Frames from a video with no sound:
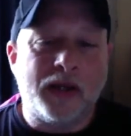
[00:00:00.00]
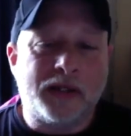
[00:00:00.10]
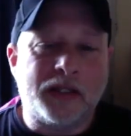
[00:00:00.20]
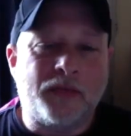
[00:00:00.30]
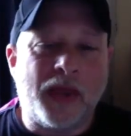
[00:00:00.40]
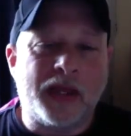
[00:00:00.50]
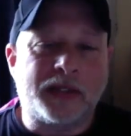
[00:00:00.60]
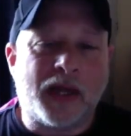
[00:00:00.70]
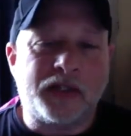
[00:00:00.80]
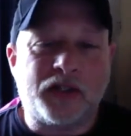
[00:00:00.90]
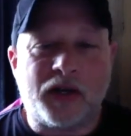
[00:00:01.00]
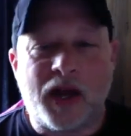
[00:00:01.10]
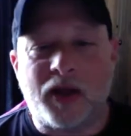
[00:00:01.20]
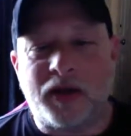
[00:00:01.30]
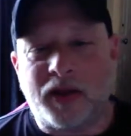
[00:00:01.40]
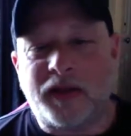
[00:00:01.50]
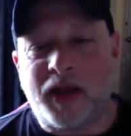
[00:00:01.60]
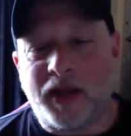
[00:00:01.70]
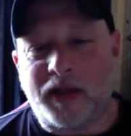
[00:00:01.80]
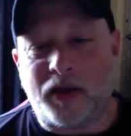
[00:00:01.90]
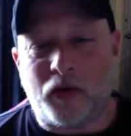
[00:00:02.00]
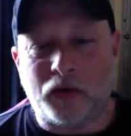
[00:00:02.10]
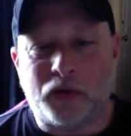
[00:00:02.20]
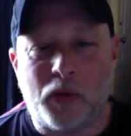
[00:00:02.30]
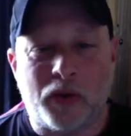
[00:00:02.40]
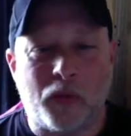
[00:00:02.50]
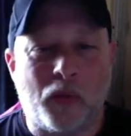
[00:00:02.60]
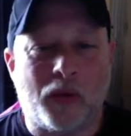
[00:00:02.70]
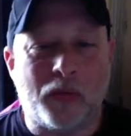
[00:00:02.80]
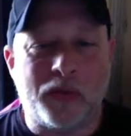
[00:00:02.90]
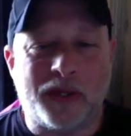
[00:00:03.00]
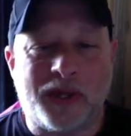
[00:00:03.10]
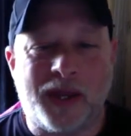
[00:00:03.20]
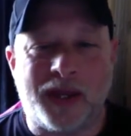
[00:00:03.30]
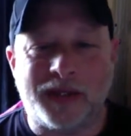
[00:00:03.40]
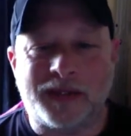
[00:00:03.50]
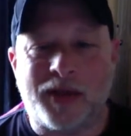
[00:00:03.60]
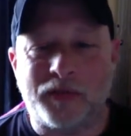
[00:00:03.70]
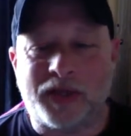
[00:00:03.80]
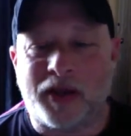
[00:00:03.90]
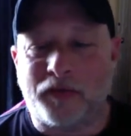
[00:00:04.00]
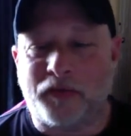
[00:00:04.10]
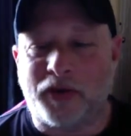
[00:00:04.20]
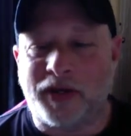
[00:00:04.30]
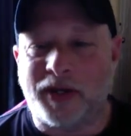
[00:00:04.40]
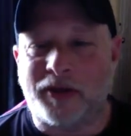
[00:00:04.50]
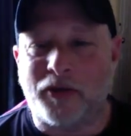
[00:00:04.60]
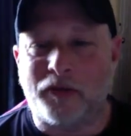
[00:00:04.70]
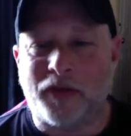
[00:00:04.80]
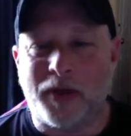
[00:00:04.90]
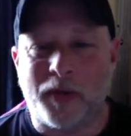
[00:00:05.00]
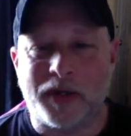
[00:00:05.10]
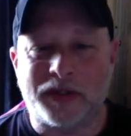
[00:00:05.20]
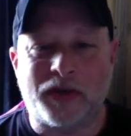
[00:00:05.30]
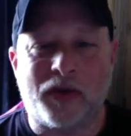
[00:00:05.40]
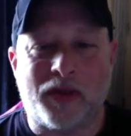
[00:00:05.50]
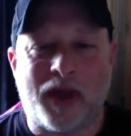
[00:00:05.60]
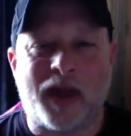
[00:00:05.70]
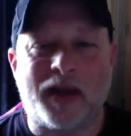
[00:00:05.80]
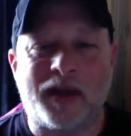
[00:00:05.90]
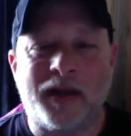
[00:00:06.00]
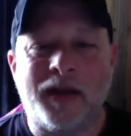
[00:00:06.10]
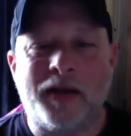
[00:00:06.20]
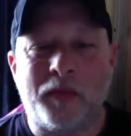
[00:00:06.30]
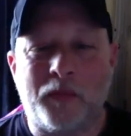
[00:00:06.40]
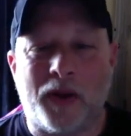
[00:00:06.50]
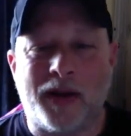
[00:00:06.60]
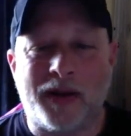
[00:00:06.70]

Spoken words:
Vegas got shut out and then they had that whole Twitter war with the Kings, that was kind of funny. I don't know if anybody saw that, but